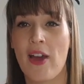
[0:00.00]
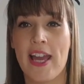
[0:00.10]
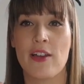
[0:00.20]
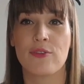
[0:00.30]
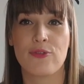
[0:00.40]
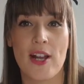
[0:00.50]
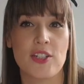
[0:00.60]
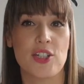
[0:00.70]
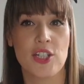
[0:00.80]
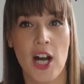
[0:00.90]
a
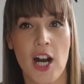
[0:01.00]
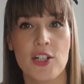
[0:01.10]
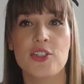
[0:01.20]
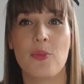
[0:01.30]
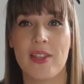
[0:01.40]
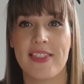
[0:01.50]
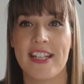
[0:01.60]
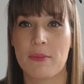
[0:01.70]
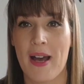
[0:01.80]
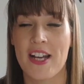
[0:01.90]
French touch with
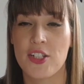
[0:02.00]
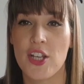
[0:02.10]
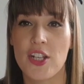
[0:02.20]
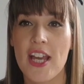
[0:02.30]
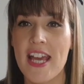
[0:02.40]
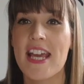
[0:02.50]
this pattern.